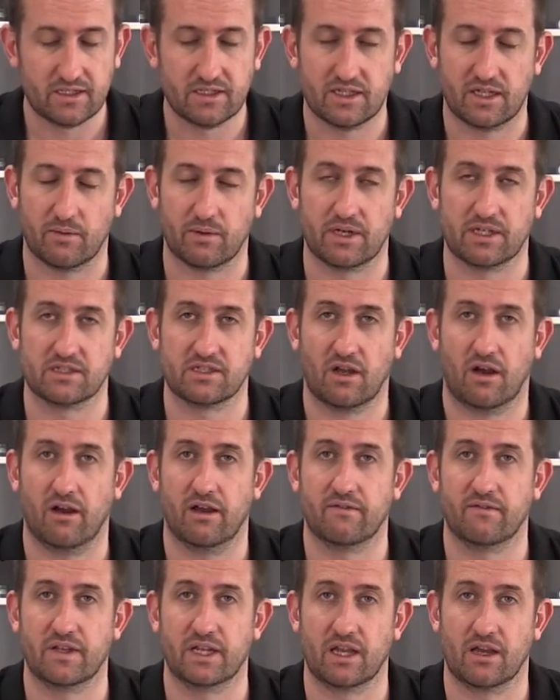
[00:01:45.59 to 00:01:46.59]
do an
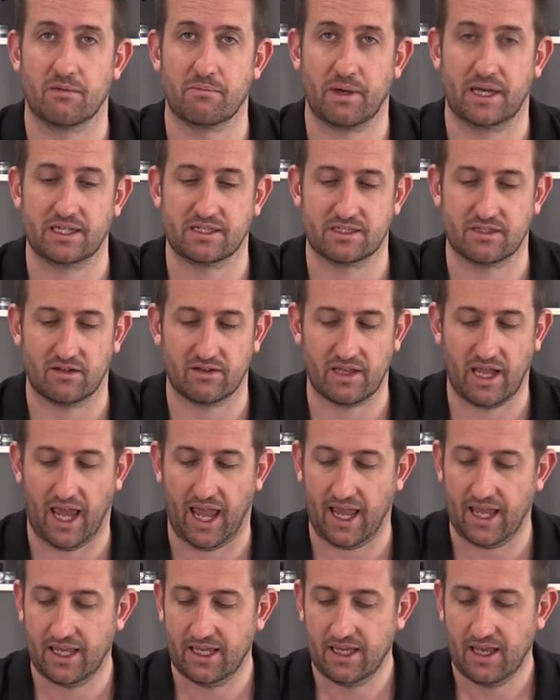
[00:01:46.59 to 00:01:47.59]
entire video based on
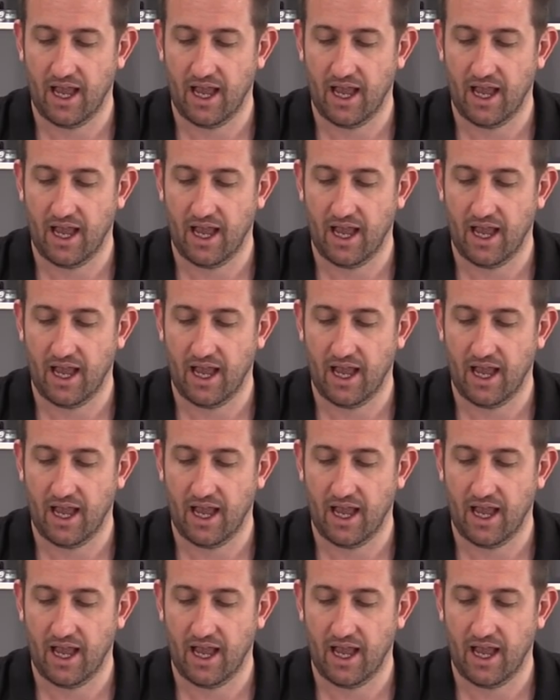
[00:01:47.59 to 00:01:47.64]
that.